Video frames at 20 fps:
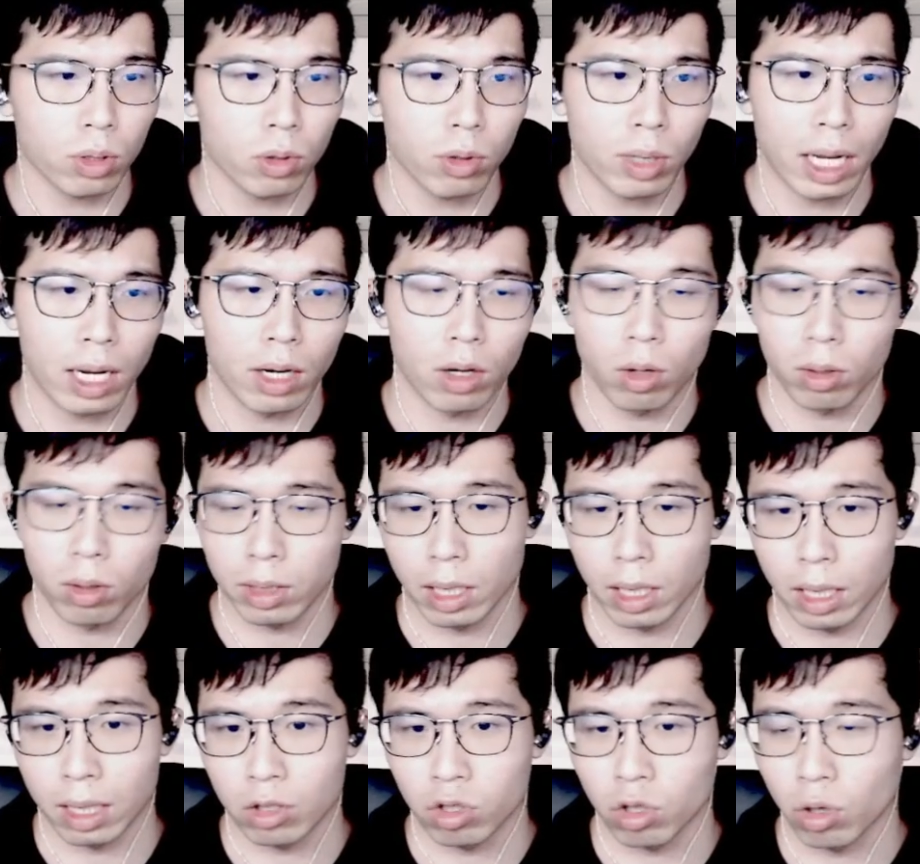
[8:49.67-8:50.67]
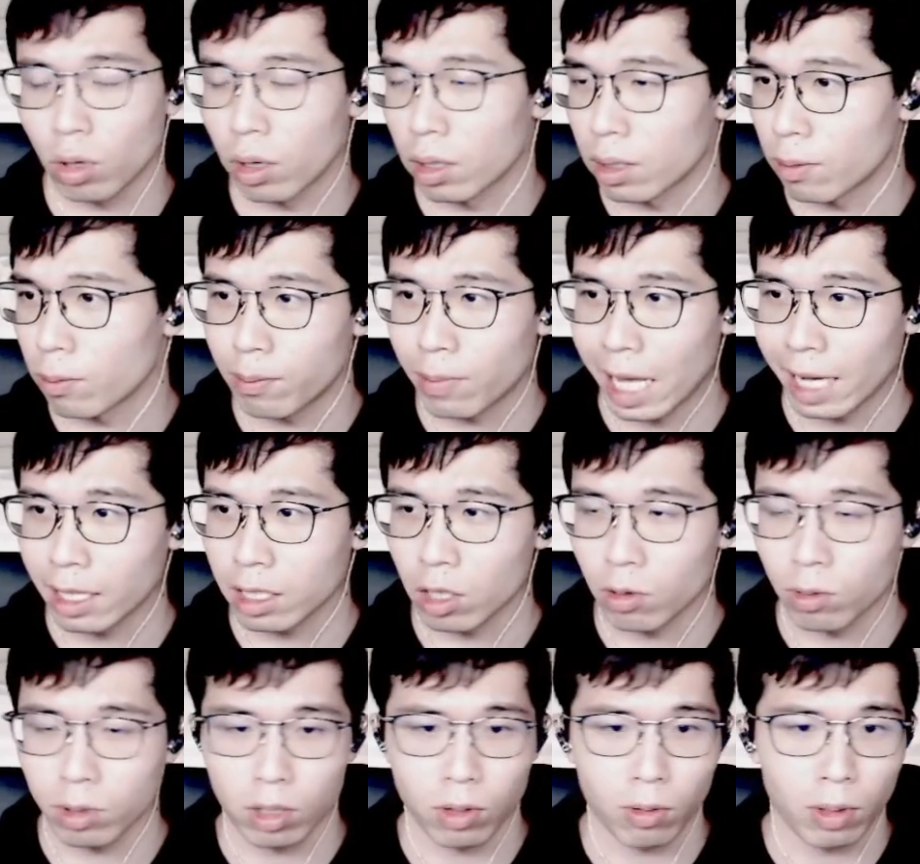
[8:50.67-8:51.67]
You cannot destroy black
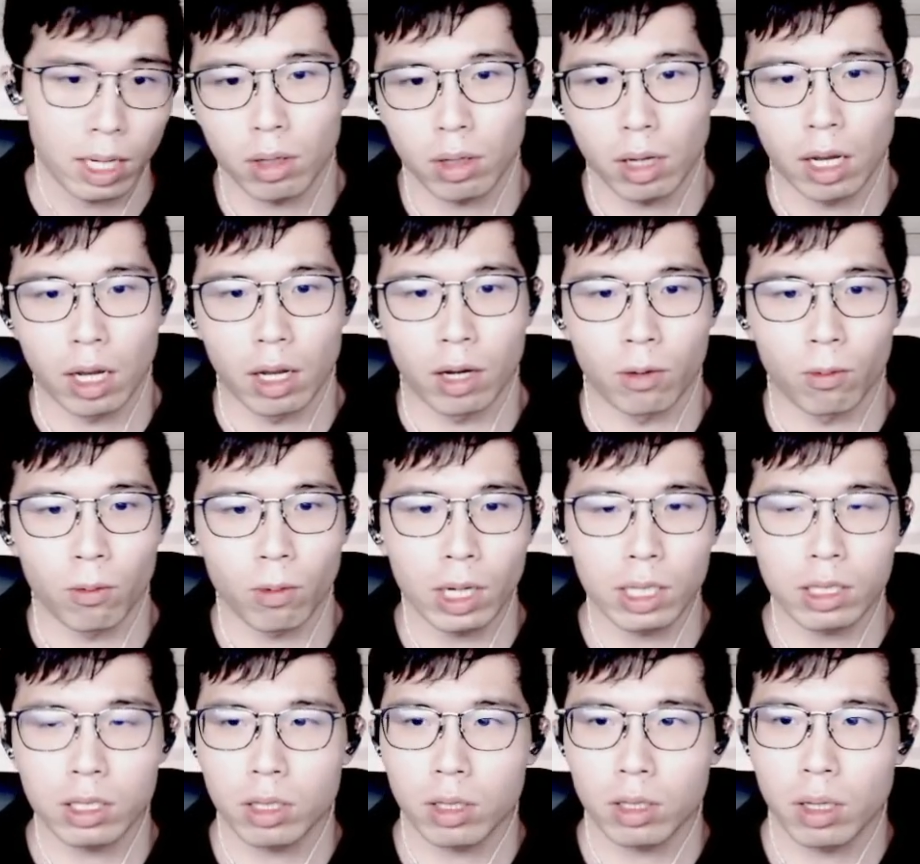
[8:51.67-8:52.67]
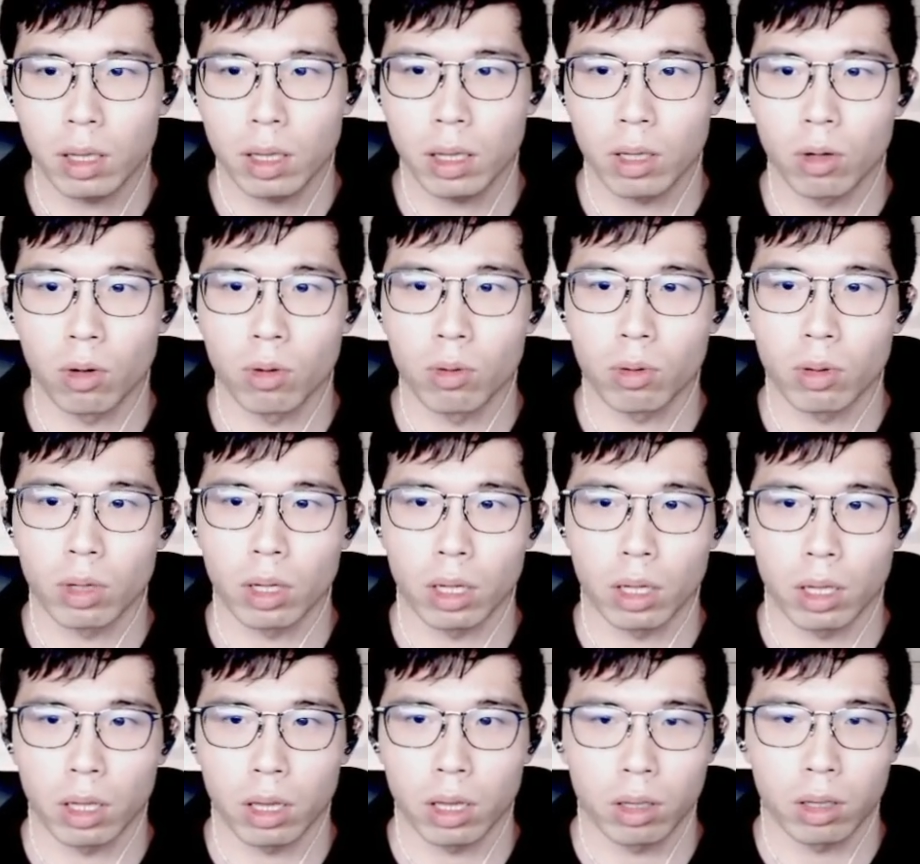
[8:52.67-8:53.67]
territory, and white stone
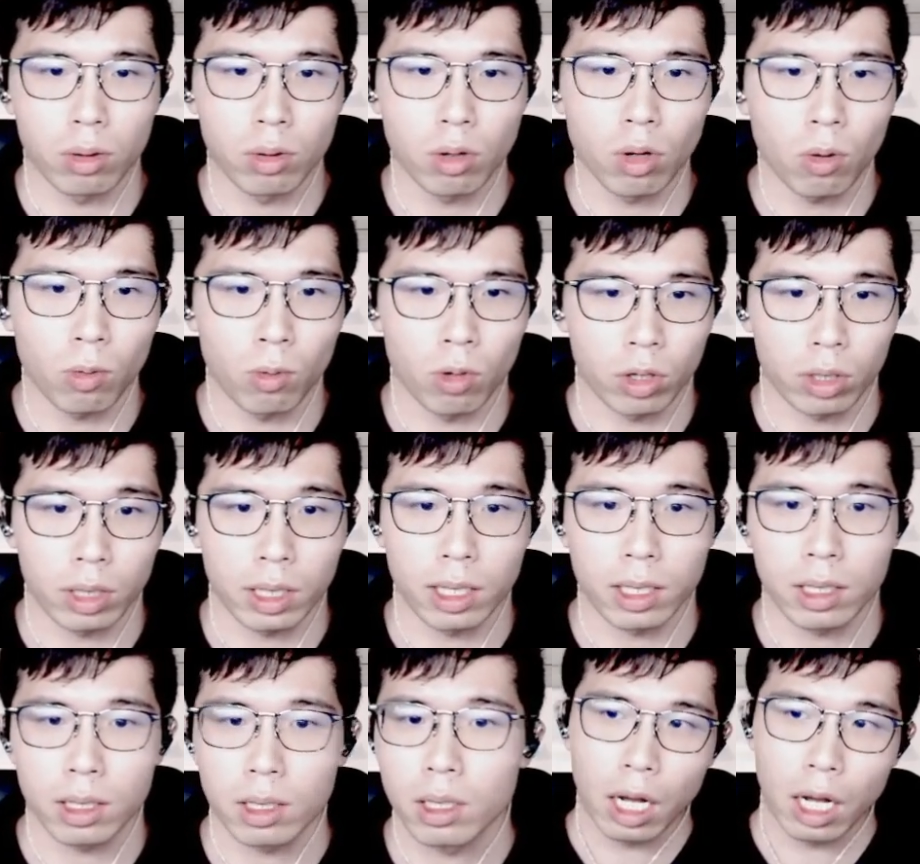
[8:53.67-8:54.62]
is not working.